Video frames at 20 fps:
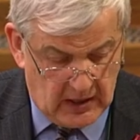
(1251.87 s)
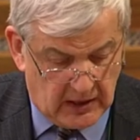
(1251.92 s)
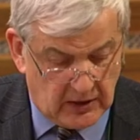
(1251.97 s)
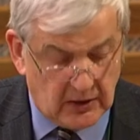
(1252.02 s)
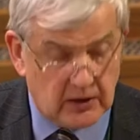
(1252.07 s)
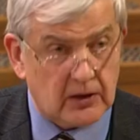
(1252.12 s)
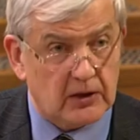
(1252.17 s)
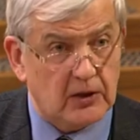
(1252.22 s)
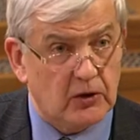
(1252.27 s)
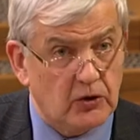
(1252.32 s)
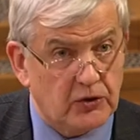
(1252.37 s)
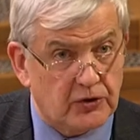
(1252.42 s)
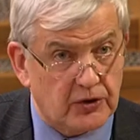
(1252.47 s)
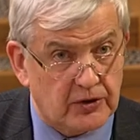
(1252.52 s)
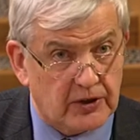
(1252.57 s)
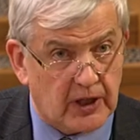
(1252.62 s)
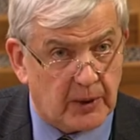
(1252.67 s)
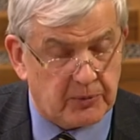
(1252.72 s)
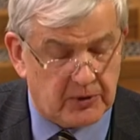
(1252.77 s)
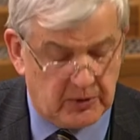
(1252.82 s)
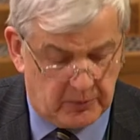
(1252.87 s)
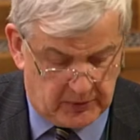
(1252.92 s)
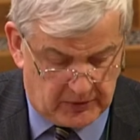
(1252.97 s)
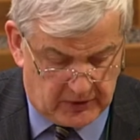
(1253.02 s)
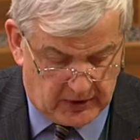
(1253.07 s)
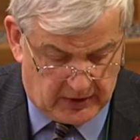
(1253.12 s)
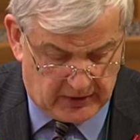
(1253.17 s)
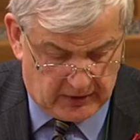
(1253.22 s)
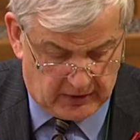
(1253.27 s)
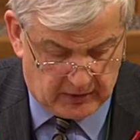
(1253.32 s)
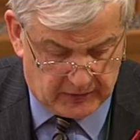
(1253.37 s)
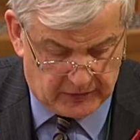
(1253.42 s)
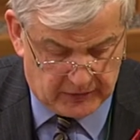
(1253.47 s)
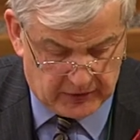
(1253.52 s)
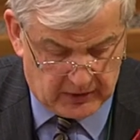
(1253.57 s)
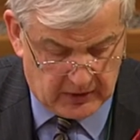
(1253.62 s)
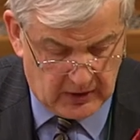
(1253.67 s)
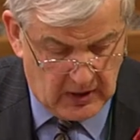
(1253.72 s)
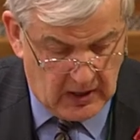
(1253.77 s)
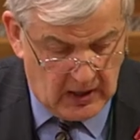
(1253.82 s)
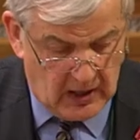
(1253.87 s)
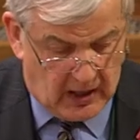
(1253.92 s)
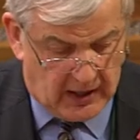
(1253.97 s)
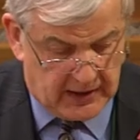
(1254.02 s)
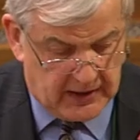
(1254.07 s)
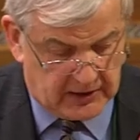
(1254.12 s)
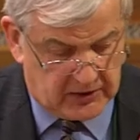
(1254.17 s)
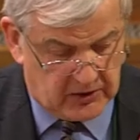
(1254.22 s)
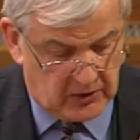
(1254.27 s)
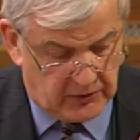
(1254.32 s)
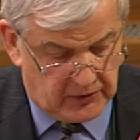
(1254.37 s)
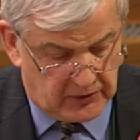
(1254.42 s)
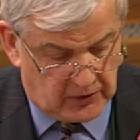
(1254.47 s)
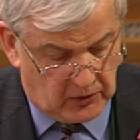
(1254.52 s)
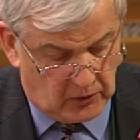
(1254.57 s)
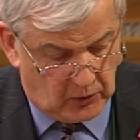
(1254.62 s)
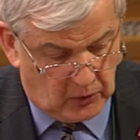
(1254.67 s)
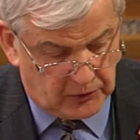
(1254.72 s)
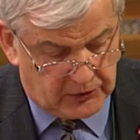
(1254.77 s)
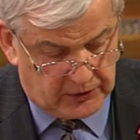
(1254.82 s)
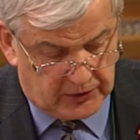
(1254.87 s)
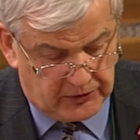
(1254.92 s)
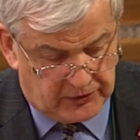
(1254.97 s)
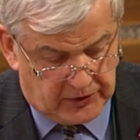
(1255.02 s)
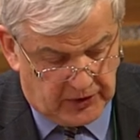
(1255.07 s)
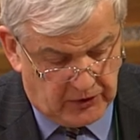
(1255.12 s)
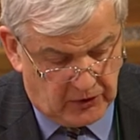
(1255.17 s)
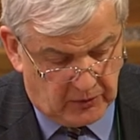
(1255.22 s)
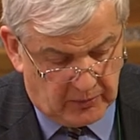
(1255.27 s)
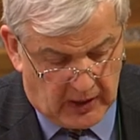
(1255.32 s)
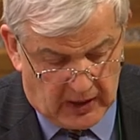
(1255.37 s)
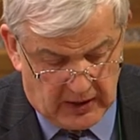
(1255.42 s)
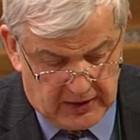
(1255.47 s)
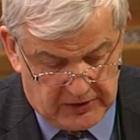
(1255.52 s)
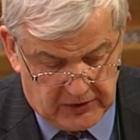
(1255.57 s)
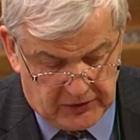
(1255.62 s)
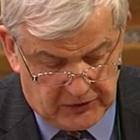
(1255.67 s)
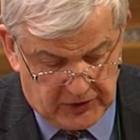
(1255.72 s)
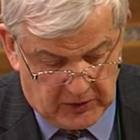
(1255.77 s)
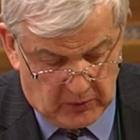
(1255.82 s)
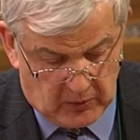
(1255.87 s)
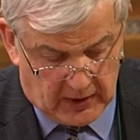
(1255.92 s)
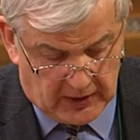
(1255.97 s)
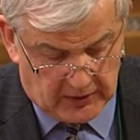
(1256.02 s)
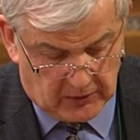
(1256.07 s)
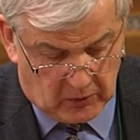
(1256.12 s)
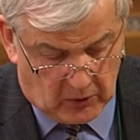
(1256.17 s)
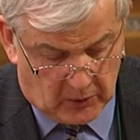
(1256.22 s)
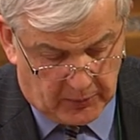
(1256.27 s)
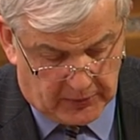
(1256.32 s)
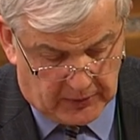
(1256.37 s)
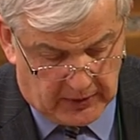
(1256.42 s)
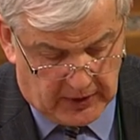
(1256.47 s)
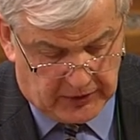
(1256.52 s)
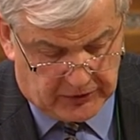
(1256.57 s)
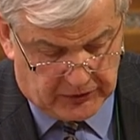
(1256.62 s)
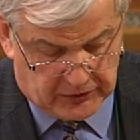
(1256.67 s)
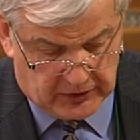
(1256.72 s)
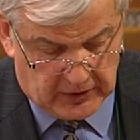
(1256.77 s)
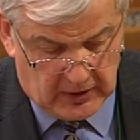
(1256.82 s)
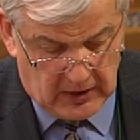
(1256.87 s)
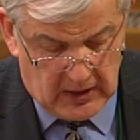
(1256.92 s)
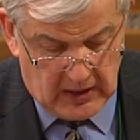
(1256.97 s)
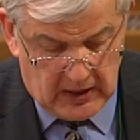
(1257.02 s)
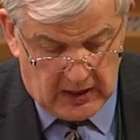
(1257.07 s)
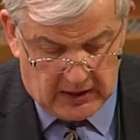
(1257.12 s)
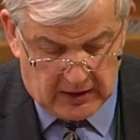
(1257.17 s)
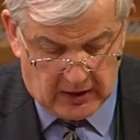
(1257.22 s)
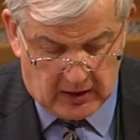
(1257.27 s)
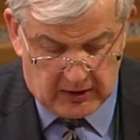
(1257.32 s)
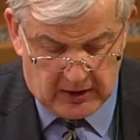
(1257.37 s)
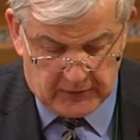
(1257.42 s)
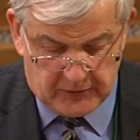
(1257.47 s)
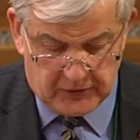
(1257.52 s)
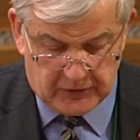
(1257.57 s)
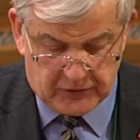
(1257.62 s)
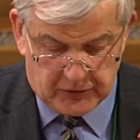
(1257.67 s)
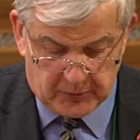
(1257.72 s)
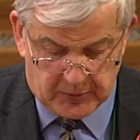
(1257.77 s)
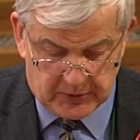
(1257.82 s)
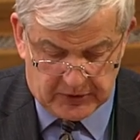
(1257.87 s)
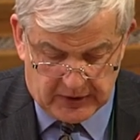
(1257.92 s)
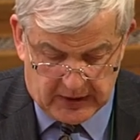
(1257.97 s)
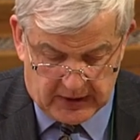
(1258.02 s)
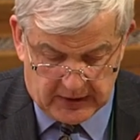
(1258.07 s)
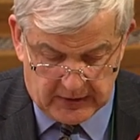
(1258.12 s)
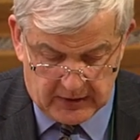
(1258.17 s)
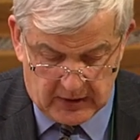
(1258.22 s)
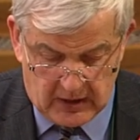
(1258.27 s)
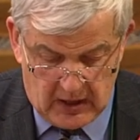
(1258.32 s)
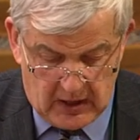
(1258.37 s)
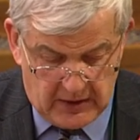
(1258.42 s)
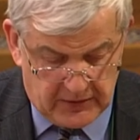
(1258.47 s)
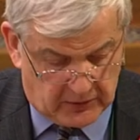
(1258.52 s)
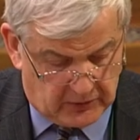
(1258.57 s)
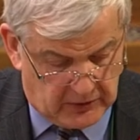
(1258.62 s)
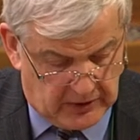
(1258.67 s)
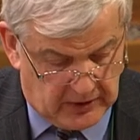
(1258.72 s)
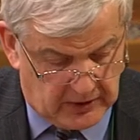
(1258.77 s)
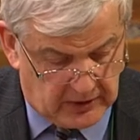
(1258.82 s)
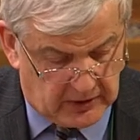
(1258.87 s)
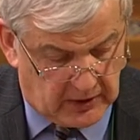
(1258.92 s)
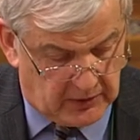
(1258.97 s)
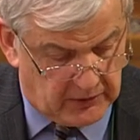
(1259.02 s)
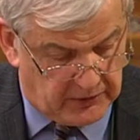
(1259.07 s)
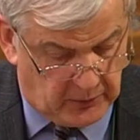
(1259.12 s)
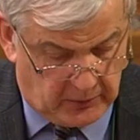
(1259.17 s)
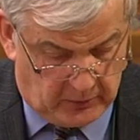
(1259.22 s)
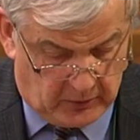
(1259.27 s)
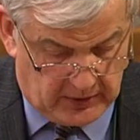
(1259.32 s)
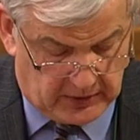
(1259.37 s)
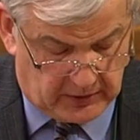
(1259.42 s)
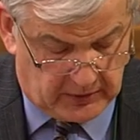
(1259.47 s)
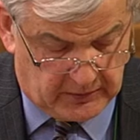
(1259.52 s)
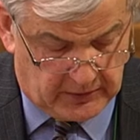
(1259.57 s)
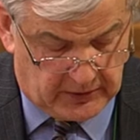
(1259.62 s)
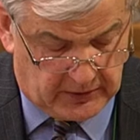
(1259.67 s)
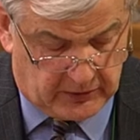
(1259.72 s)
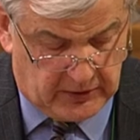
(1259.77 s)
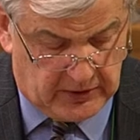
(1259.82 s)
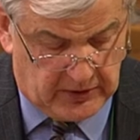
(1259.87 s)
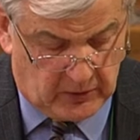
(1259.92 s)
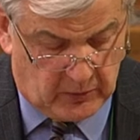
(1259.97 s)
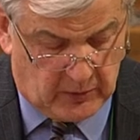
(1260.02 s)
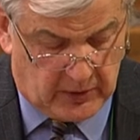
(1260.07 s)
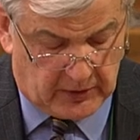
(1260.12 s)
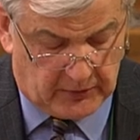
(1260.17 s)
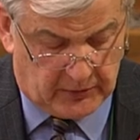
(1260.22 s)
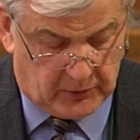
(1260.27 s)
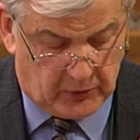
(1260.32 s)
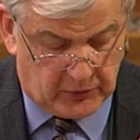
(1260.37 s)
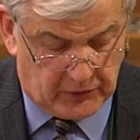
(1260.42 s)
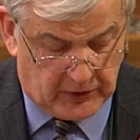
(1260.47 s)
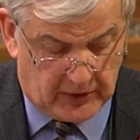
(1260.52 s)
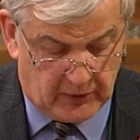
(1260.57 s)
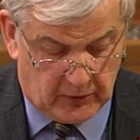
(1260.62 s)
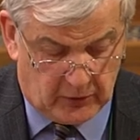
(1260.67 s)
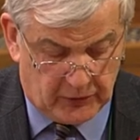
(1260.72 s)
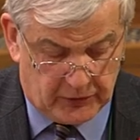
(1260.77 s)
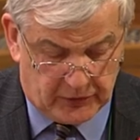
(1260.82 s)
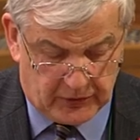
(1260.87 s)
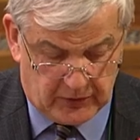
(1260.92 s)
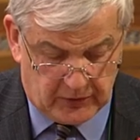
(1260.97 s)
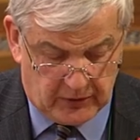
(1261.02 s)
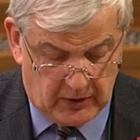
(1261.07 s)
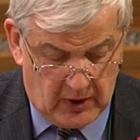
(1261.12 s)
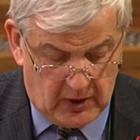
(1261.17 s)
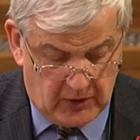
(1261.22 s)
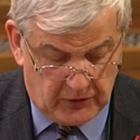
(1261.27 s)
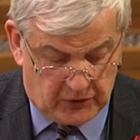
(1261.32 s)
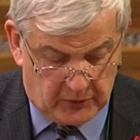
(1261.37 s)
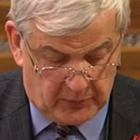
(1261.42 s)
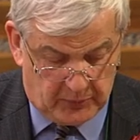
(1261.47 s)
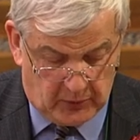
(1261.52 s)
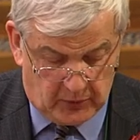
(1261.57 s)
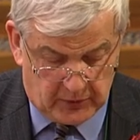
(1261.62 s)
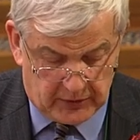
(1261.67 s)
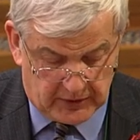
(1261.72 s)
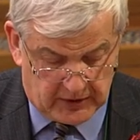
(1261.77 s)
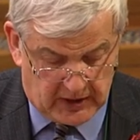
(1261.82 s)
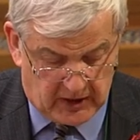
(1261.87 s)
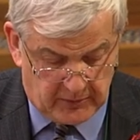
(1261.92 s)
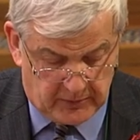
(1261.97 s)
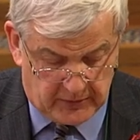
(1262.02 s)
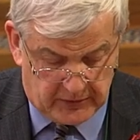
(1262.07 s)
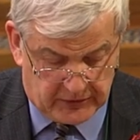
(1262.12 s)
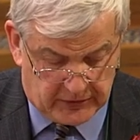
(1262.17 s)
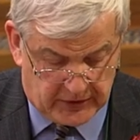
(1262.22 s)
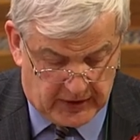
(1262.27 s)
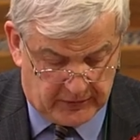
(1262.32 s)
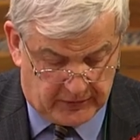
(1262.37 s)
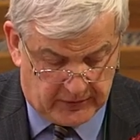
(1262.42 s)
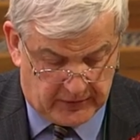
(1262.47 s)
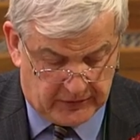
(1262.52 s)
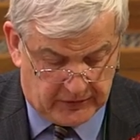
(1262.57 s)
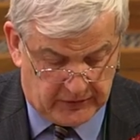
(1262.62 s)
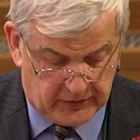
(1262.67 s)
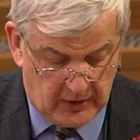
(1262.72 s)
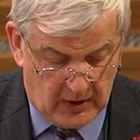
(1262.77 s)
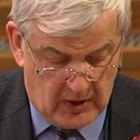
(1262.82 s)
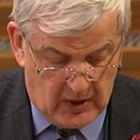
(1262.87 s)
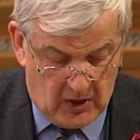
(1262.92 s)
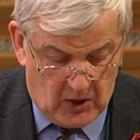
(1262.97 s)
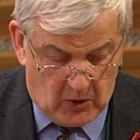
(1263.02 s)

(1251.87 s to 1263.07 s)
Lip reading: In conclusion, Deputy Presiding Officer, I echo the call to continue agency-wide cooperation in our efforts to protect the Greenock workforce and also support the government's efforts.